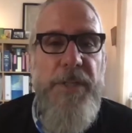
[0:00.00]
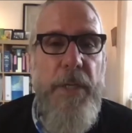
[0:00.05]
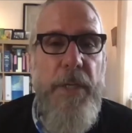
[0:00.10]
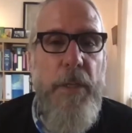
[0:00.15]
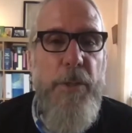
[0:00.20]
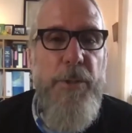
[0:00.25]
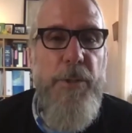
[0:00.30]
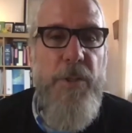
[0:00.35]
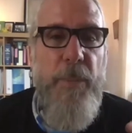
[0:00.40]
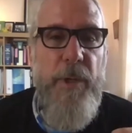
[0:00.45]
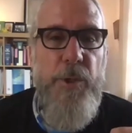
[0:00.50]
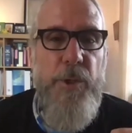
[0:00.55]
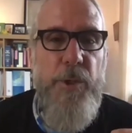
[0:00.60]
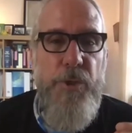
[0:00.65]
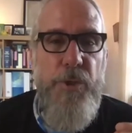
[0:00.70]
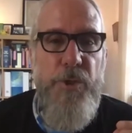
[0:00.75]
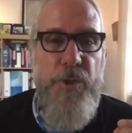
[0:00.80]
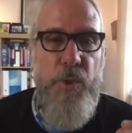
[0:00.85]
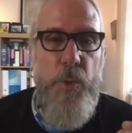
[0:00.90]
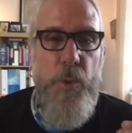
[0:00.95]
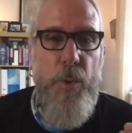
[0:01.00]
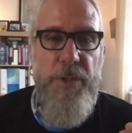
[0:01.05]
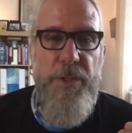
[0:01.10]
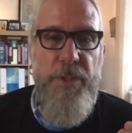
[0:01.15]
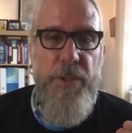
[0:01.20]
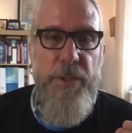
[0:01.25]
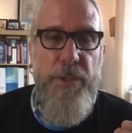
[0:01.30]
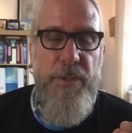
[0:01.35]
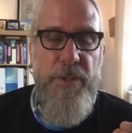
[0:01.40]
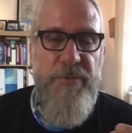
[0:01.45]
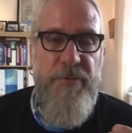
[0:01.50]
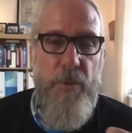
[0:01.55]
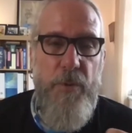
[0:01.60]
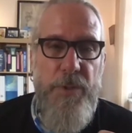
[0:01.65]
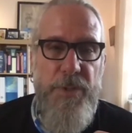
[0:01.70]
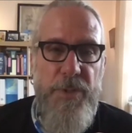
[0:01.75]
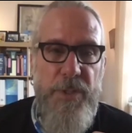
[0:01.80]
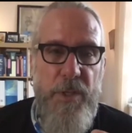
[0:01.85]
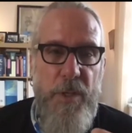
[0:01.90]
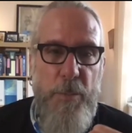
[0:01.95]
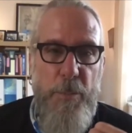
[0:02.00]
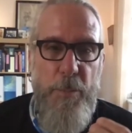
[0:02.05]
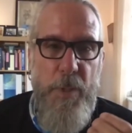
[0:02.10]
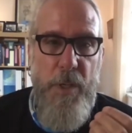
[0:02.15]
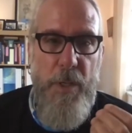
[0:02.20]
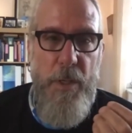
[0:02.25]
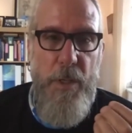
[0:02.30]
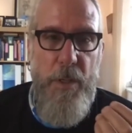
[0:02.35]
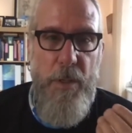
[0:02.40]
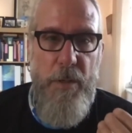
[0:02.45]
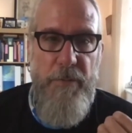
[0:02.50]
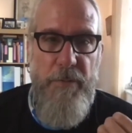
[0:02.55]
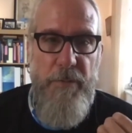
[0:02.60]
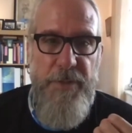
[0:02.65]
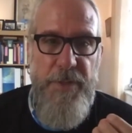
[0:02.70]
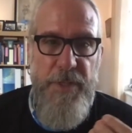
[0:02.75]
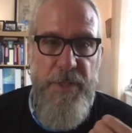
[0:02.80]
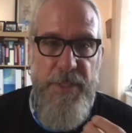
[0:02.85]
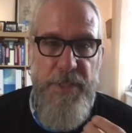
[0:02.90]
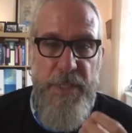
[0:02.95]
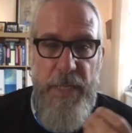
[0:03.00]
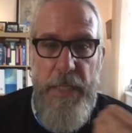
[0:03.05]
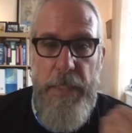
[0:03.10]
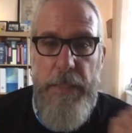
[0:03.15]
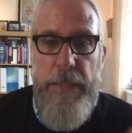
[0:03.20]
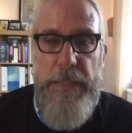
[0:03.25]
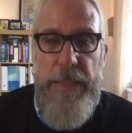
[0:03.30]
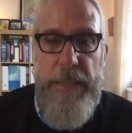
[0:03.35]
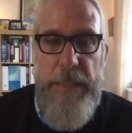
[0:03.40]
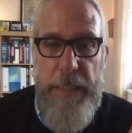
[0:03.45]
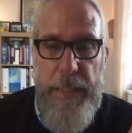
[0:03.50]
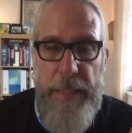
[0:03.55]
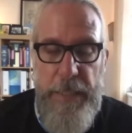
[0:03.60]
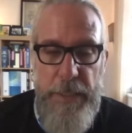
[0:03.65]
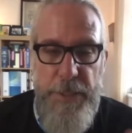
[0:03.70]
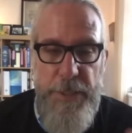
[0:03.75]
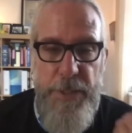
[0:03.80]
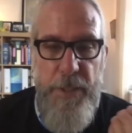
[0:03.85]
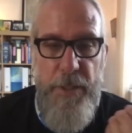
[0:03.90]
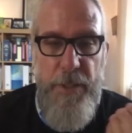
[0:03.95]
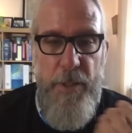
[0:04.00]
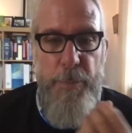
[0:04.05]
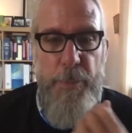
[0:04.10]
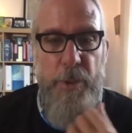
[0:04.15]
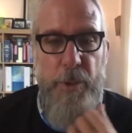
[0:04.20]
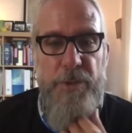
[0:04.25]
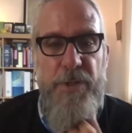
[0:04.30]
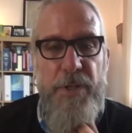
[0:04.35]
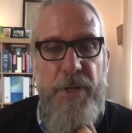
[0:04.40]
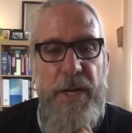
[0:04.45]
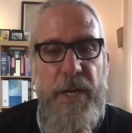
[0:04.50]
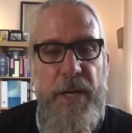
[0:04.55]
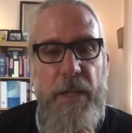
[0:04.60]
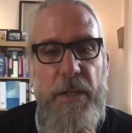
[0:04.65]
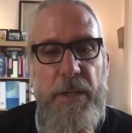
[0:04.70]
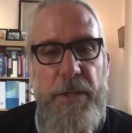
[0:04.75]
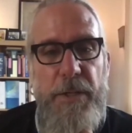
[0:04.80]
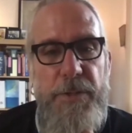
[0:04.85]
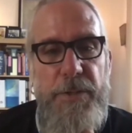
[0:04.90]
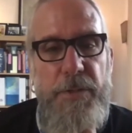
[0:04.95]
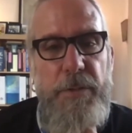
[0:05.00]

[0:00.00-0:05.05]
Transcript: us about your sources for some of this insight into their personalities.